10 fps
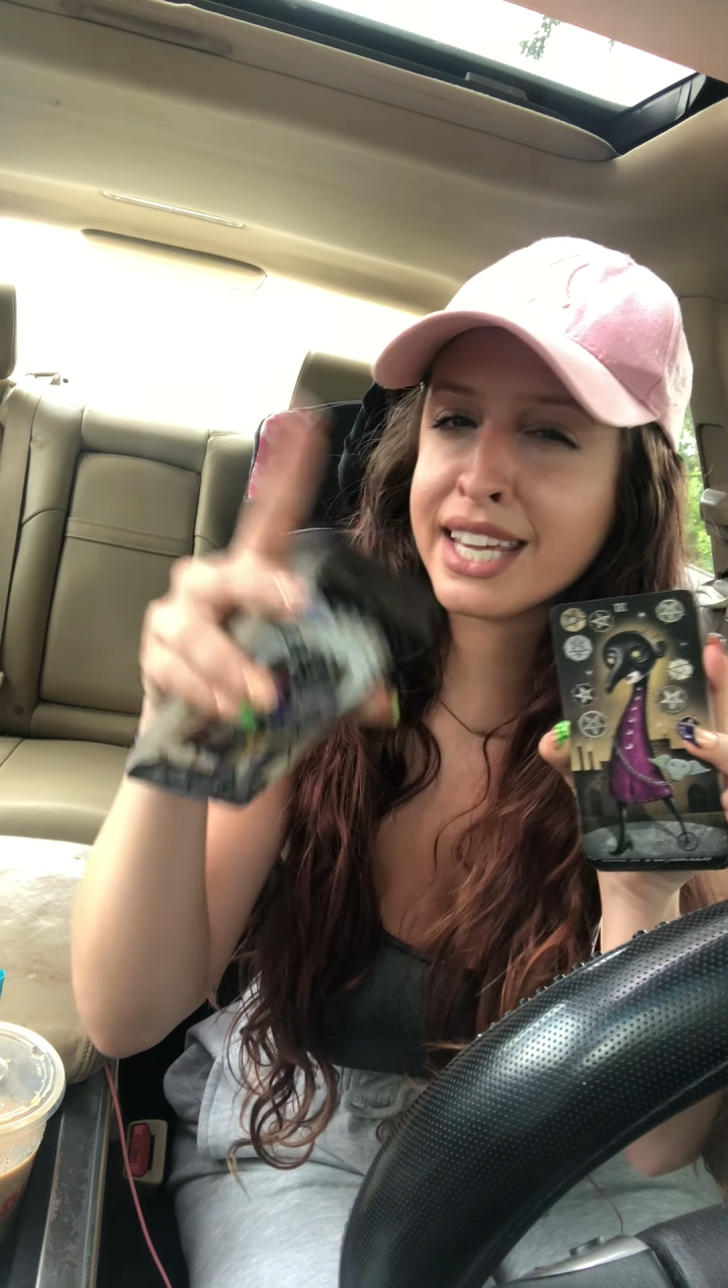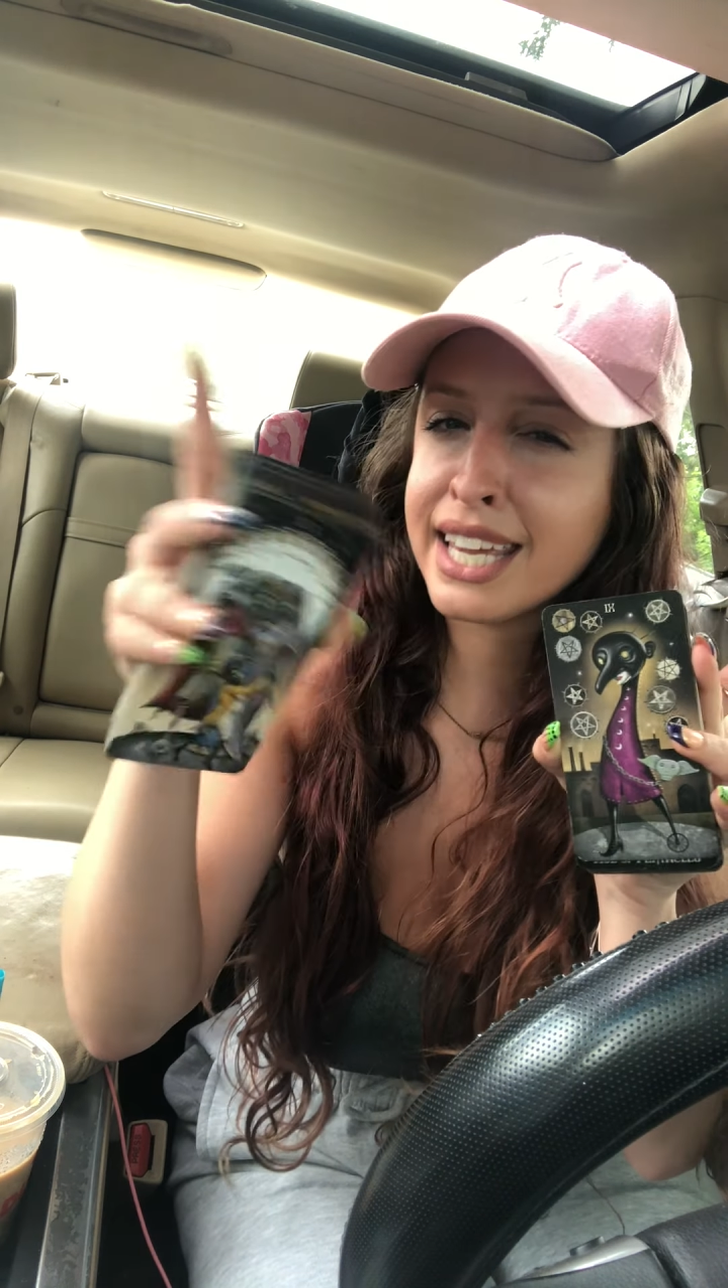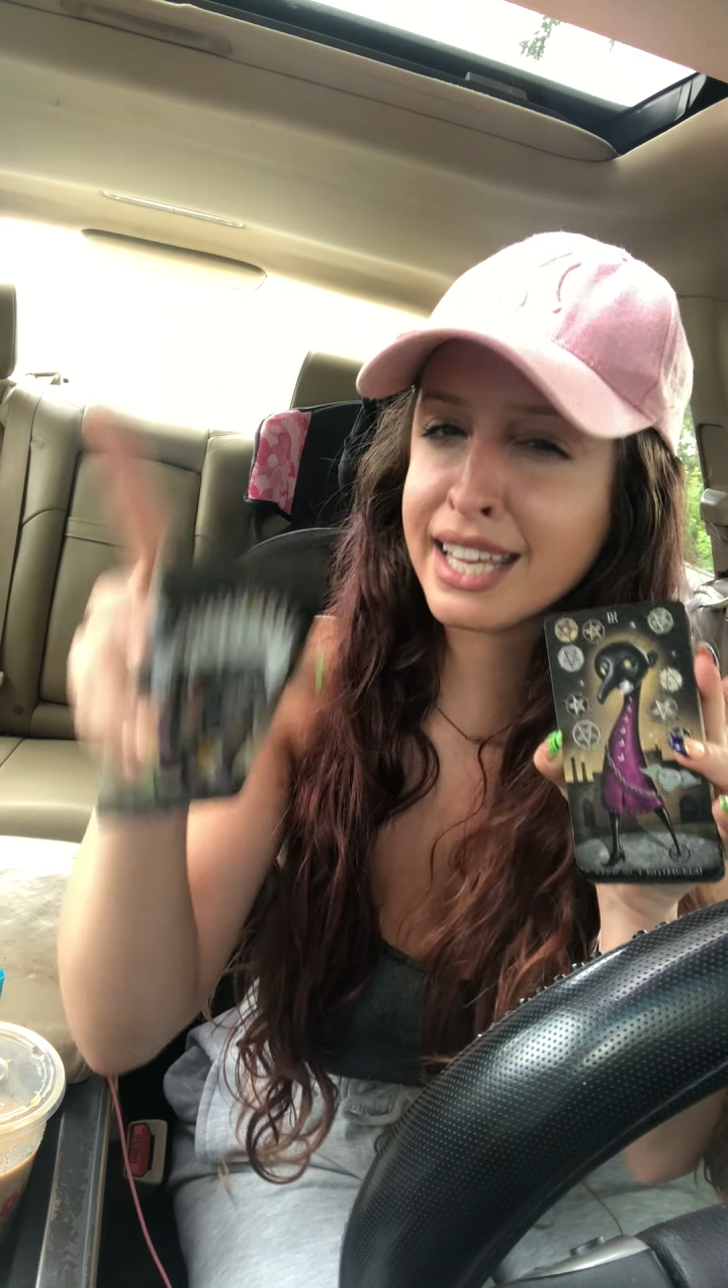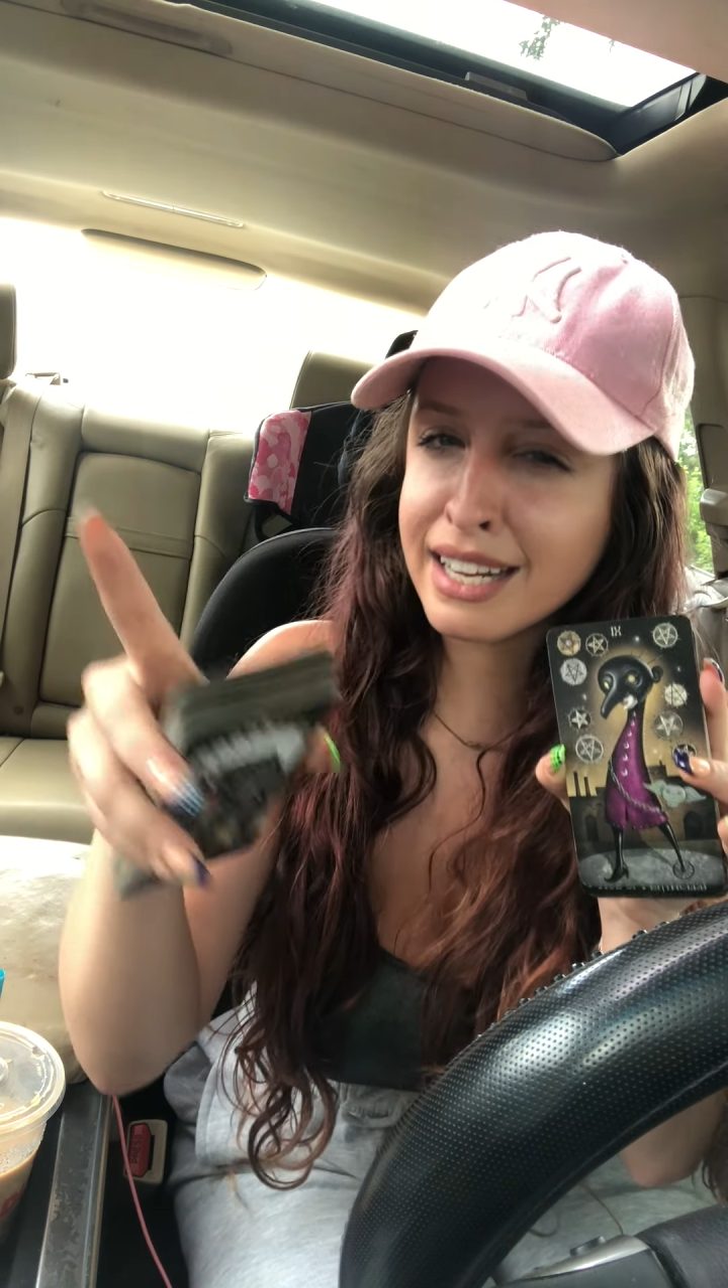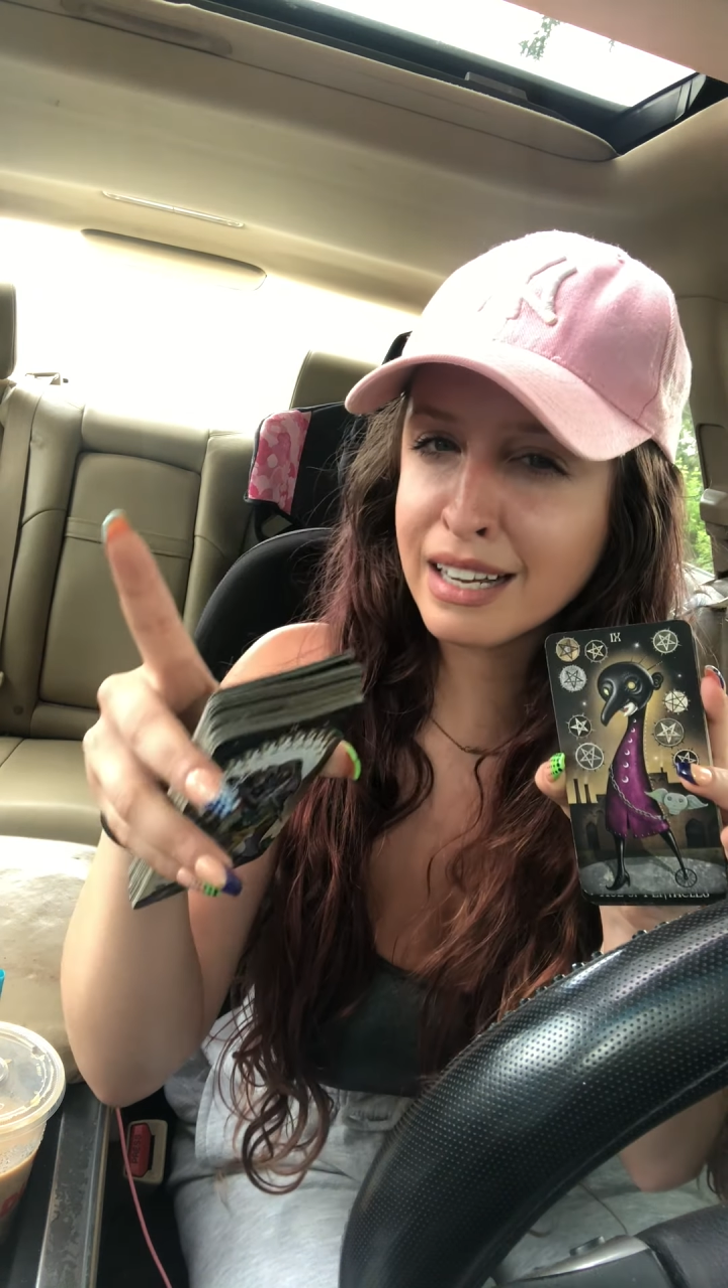
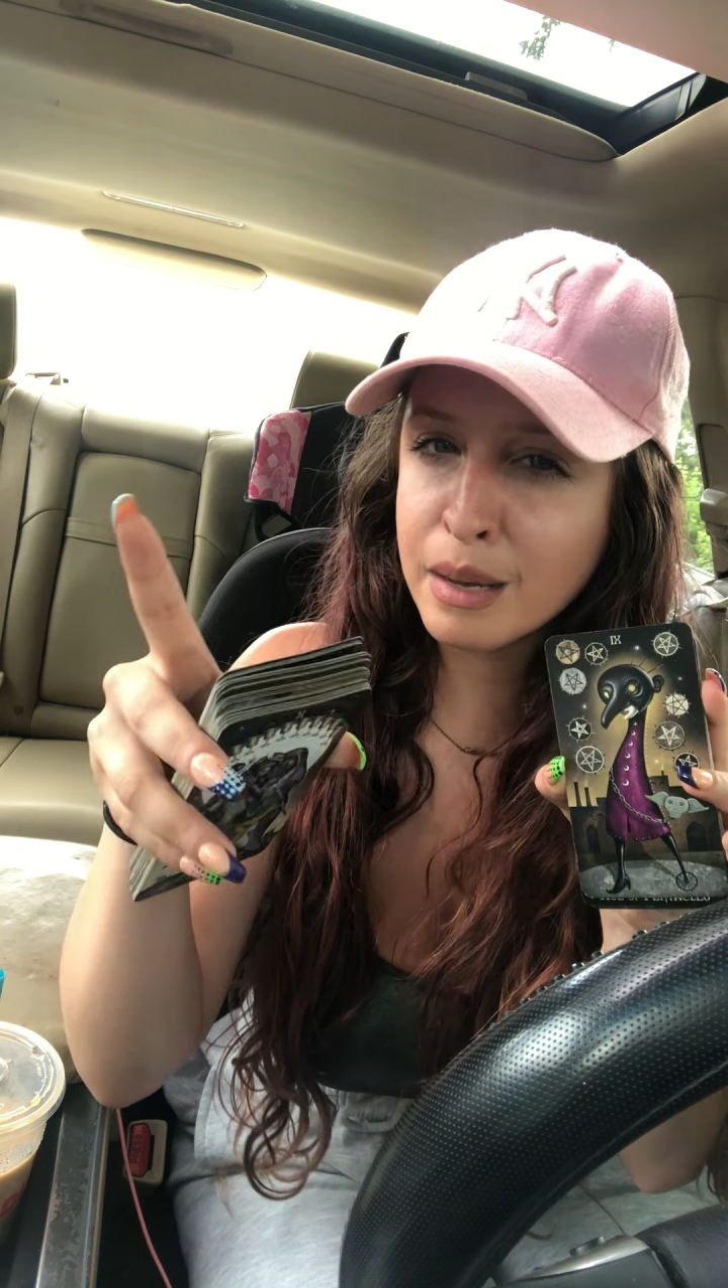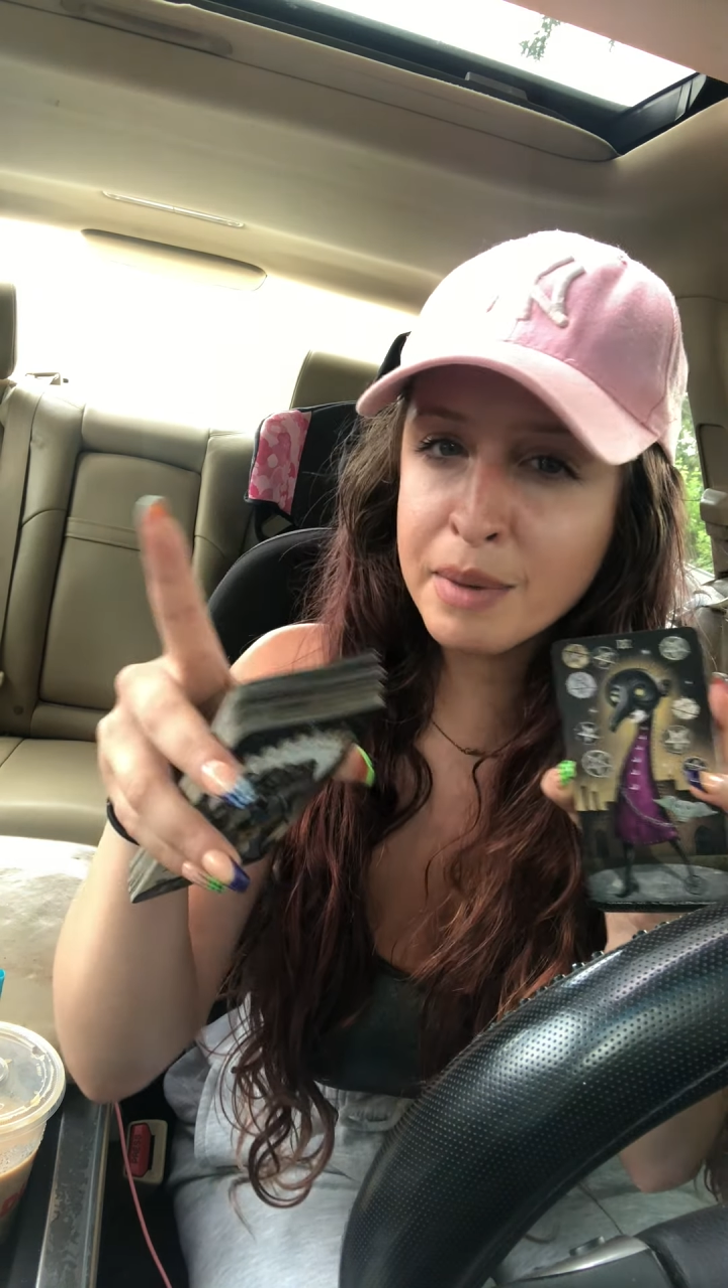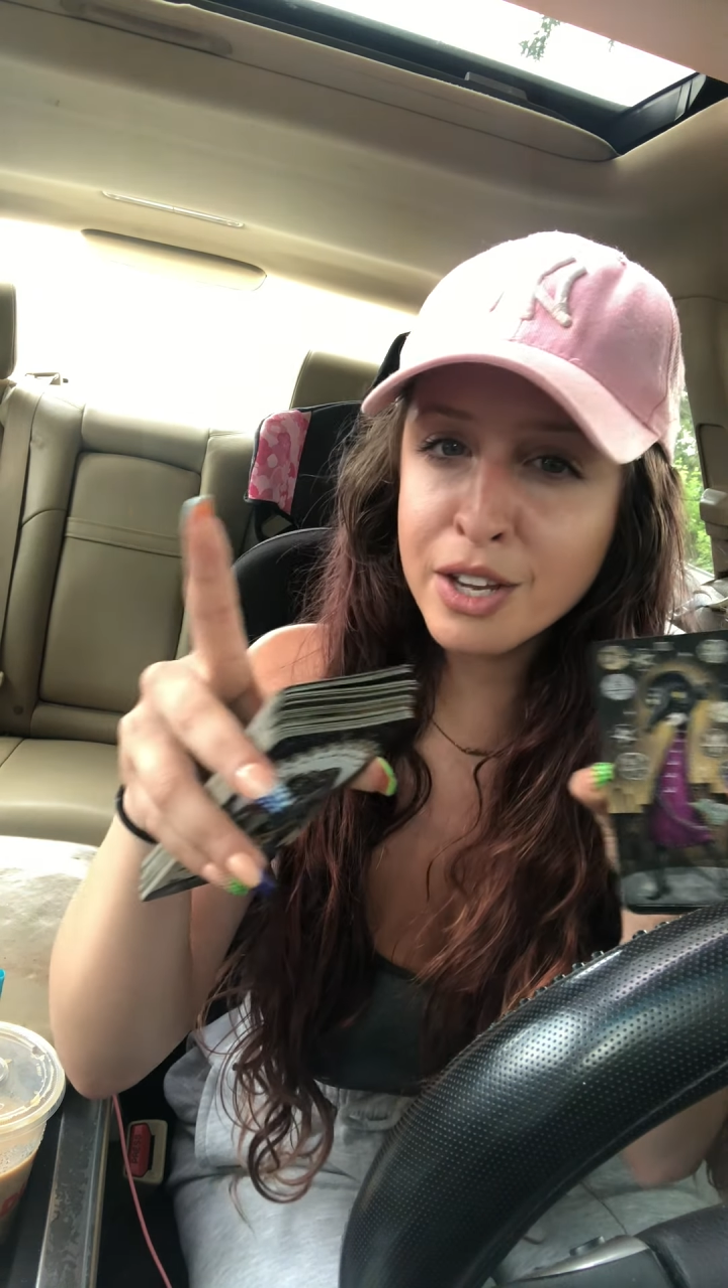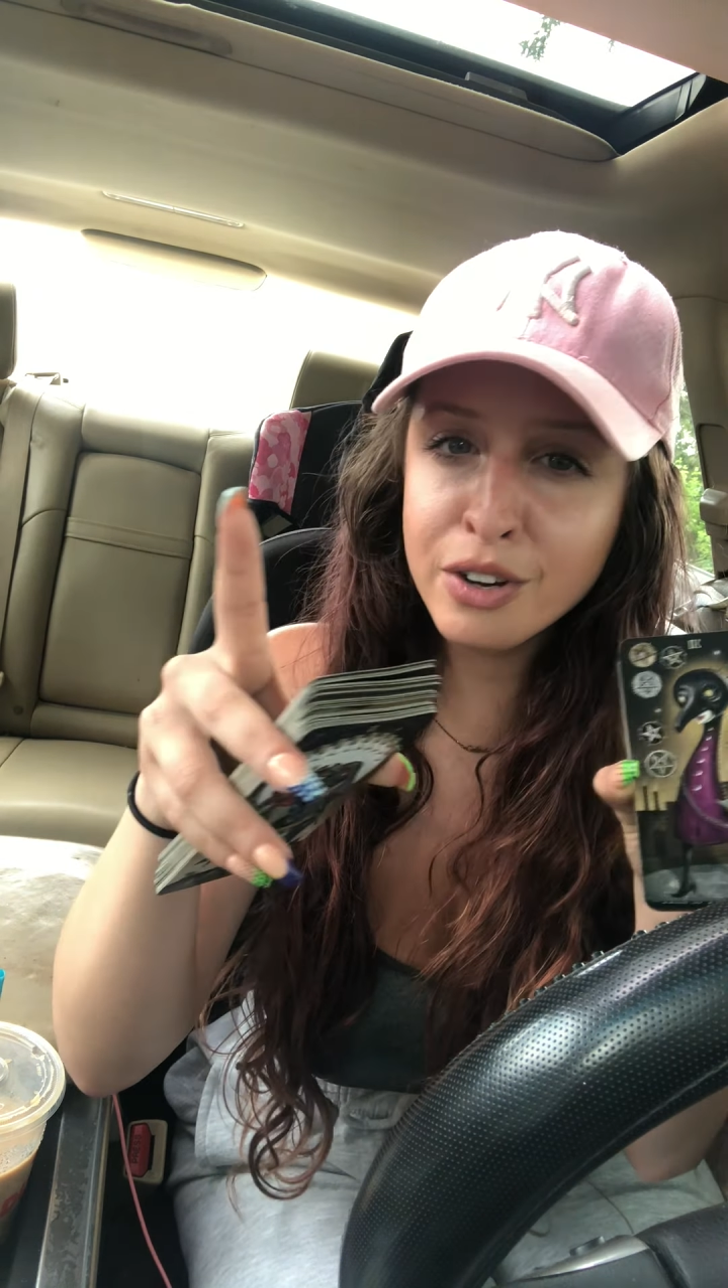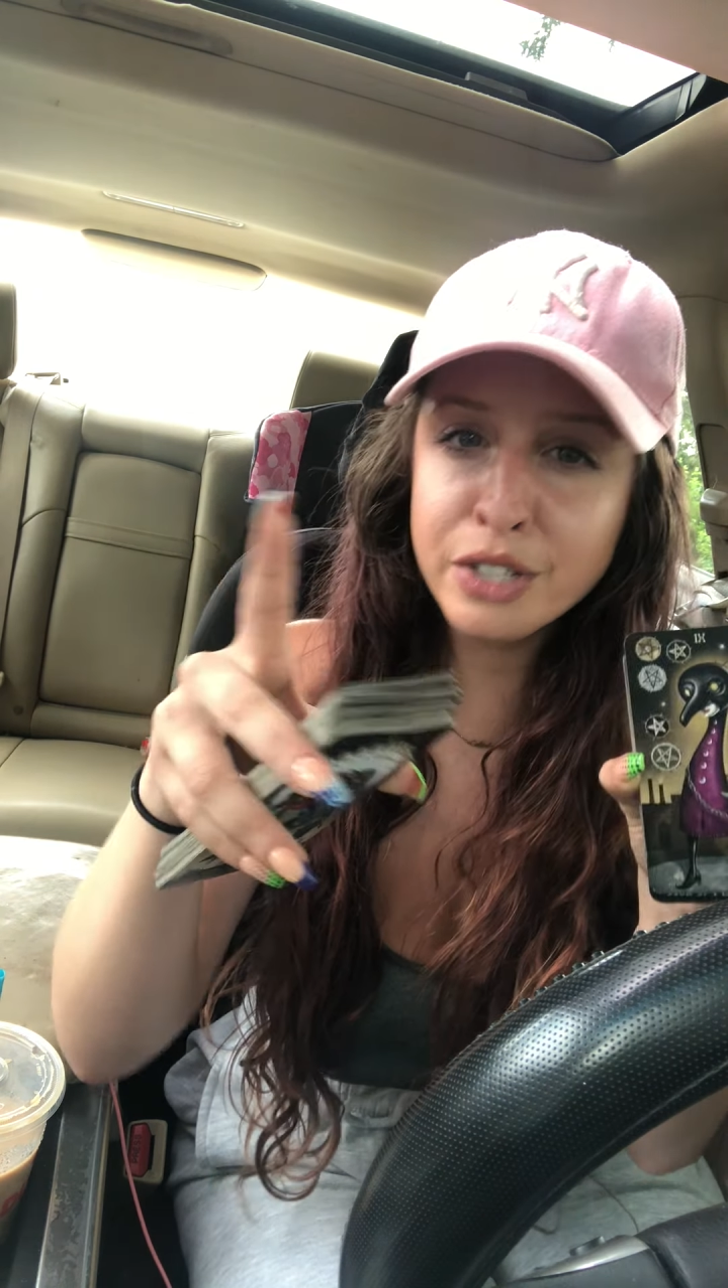kin I'm
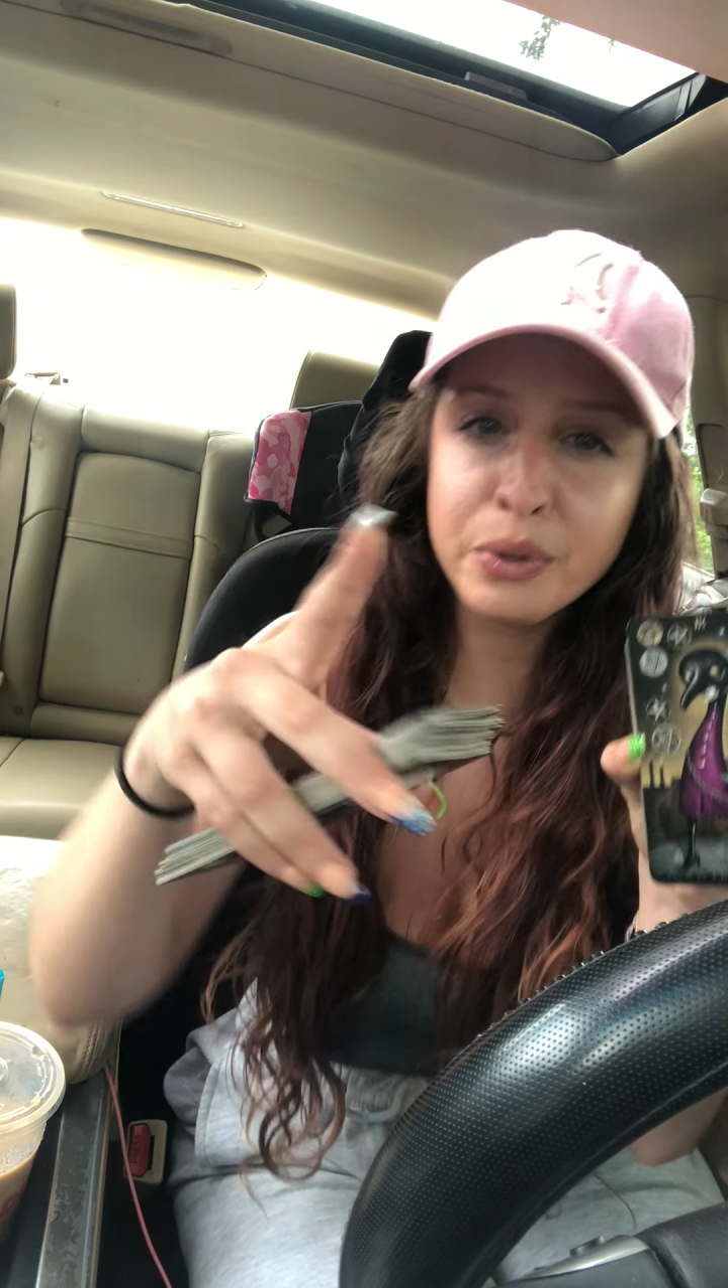hearing.